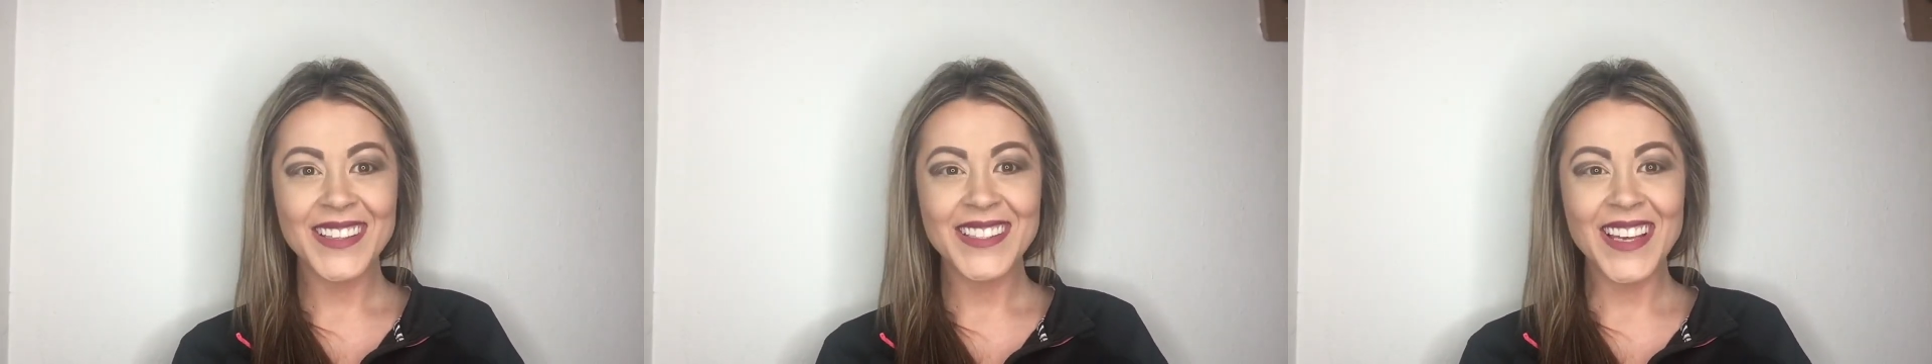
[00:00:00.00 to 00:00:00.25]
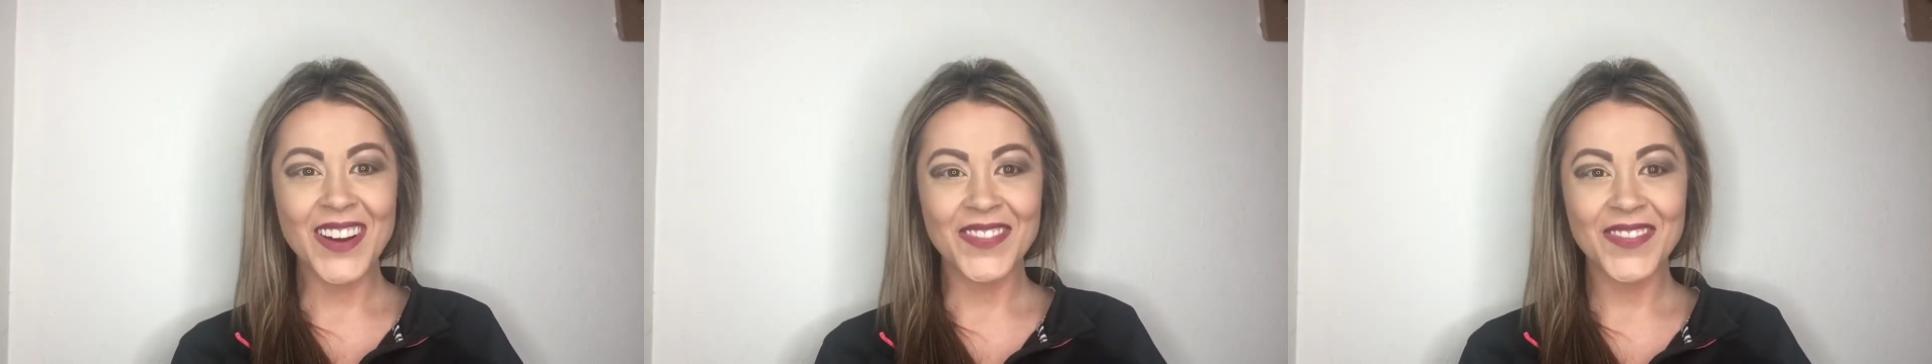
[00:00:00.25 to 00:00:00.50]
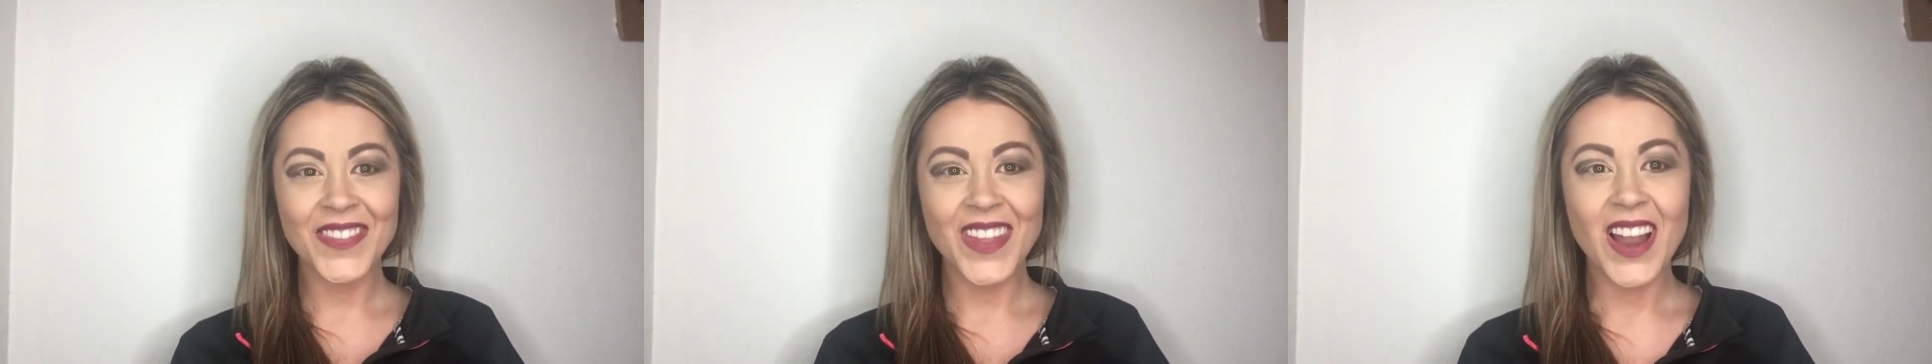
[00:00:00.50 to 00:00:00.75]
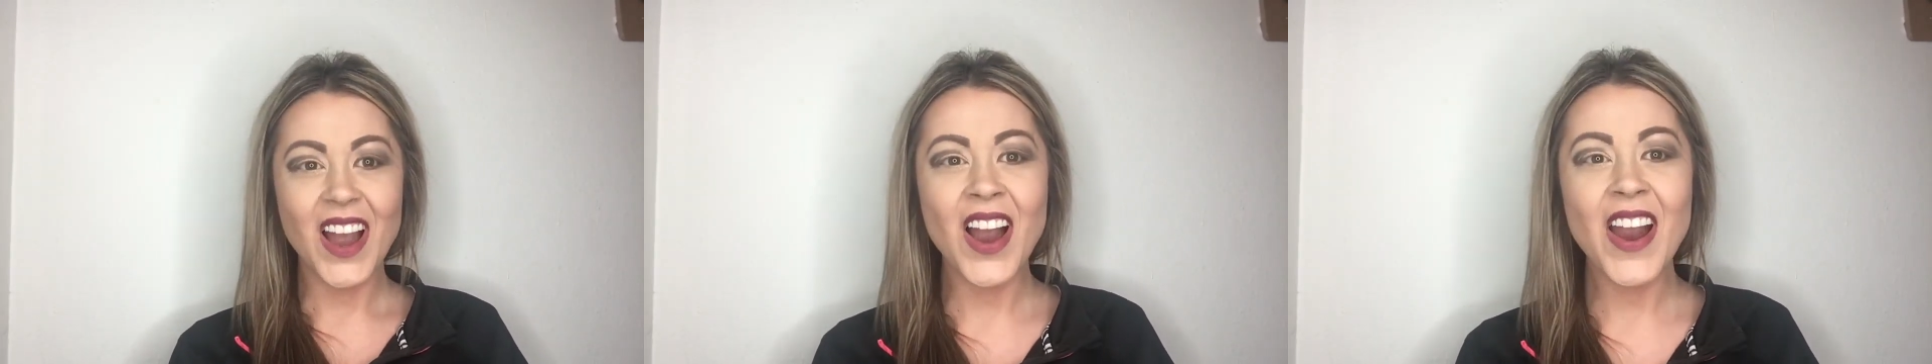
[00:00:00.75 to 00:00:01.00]
So,
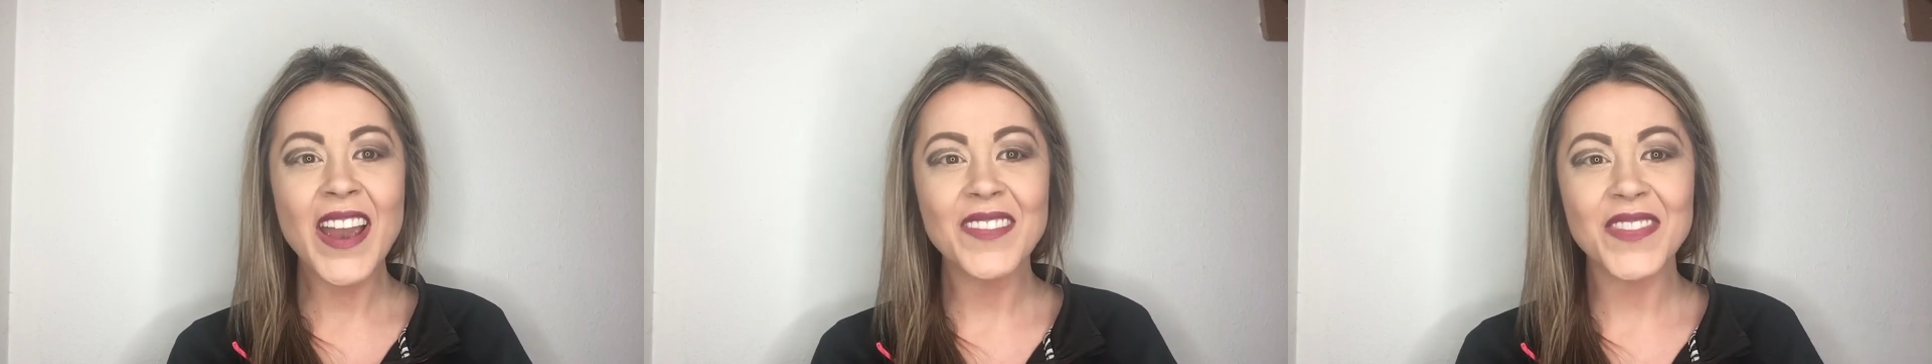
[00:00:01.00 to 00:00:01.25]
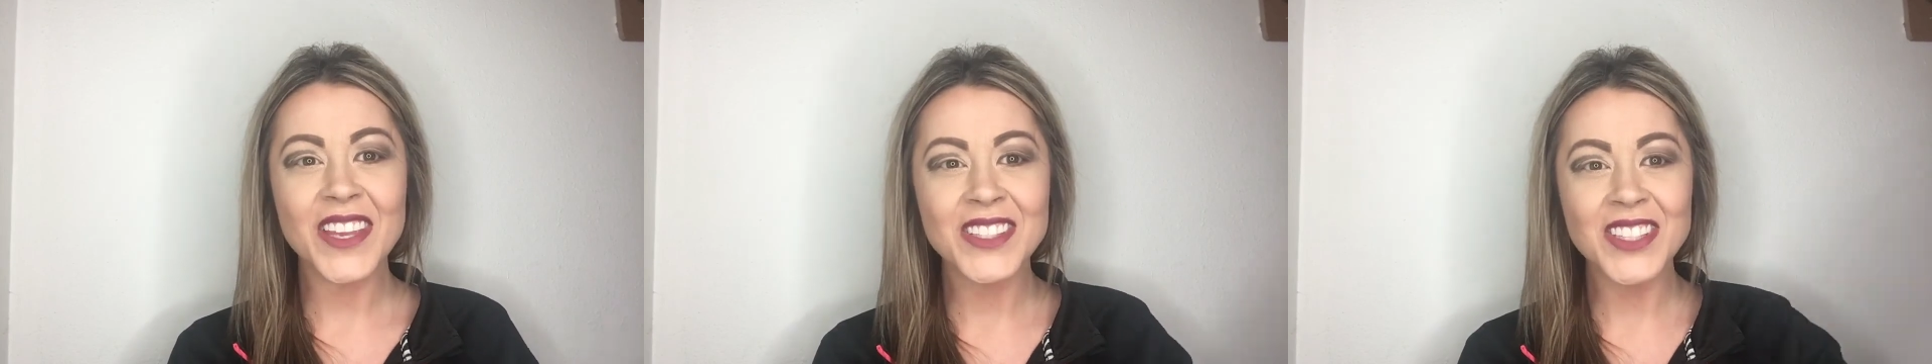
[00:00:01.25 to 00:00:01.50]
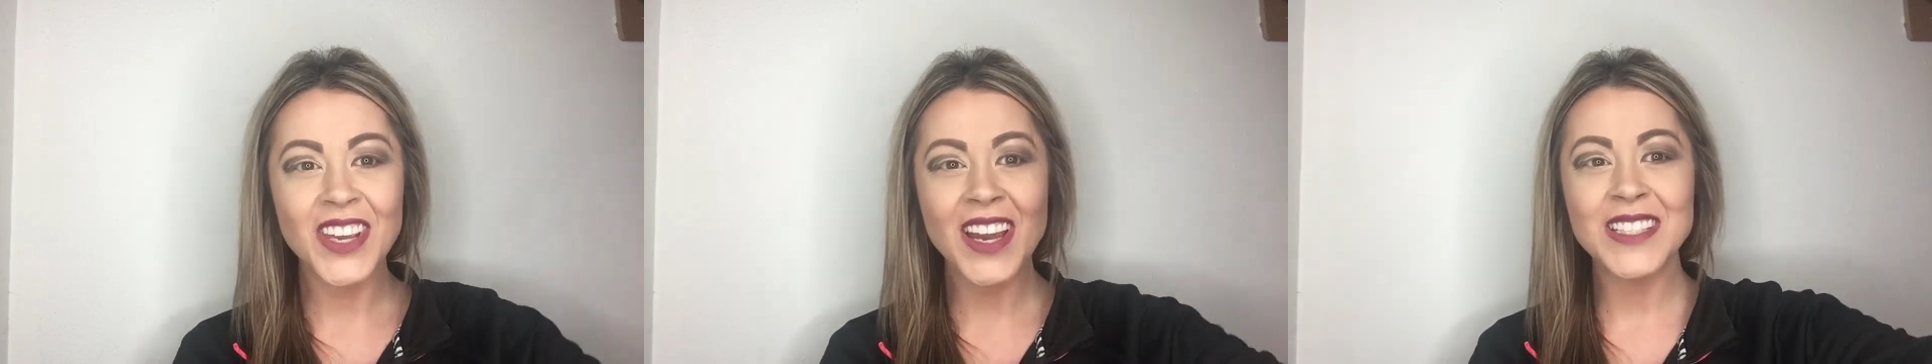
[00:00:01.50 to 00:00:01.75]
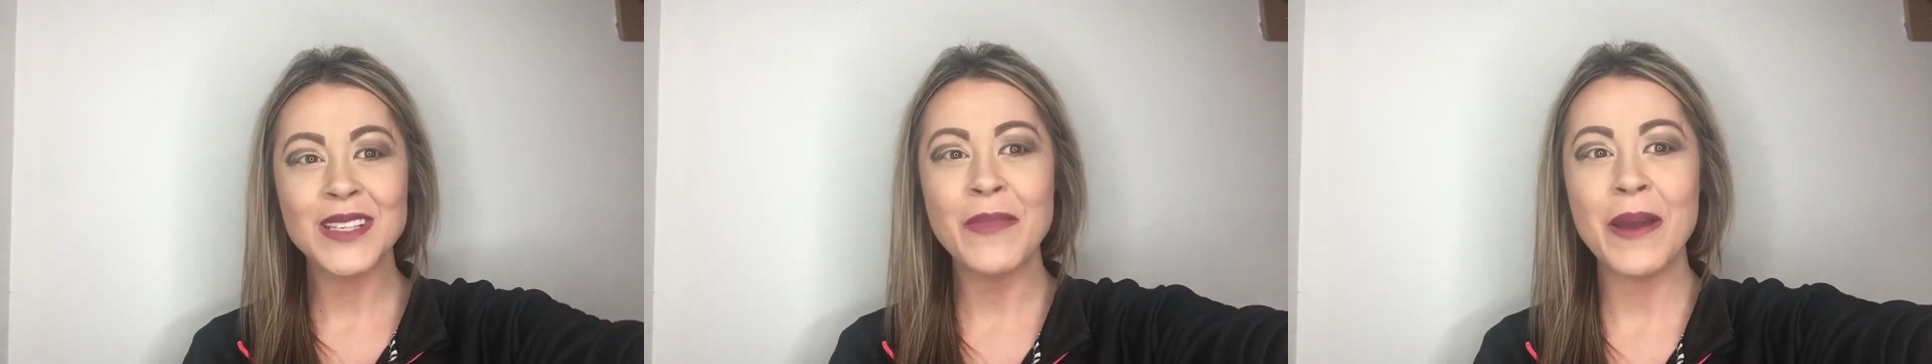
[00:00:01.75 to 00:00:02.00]
alright, I'll see you
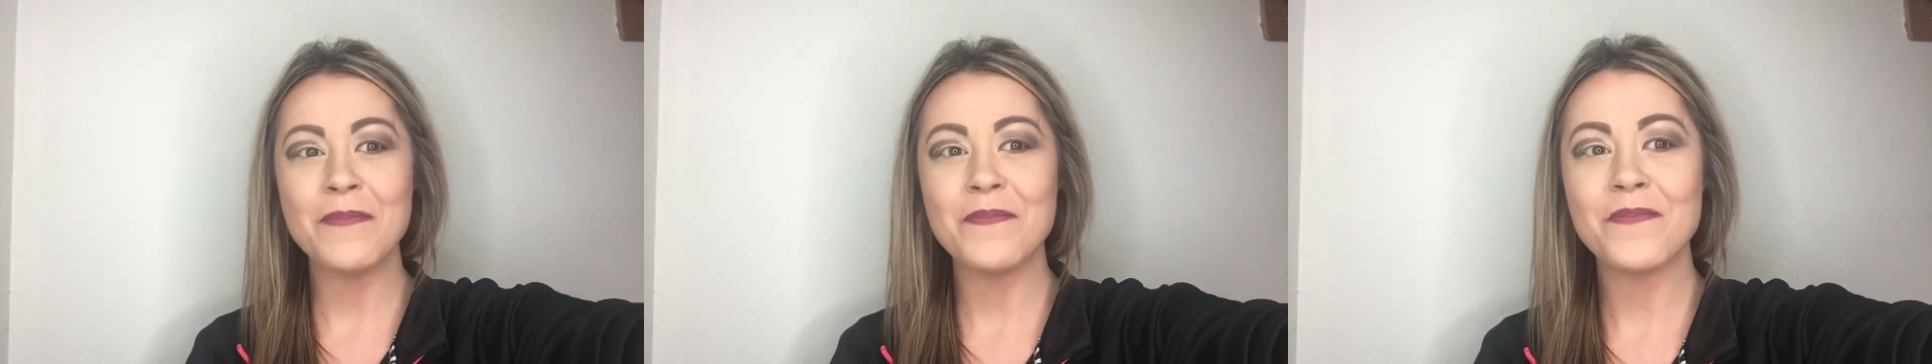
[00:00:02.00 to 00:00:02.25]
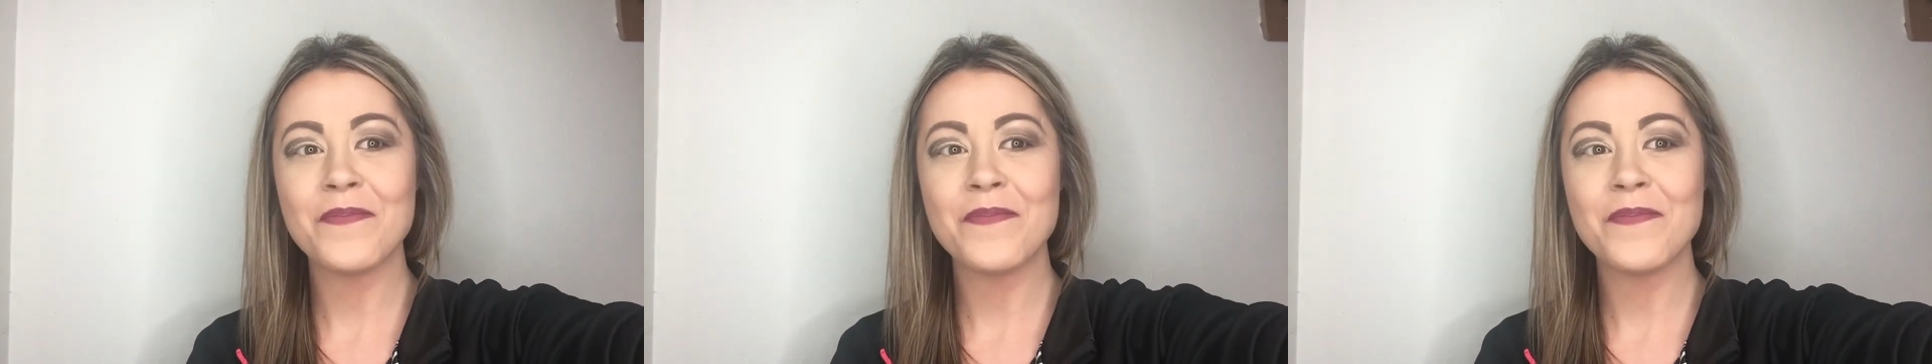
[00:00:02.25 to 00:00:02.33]
guys in a bit.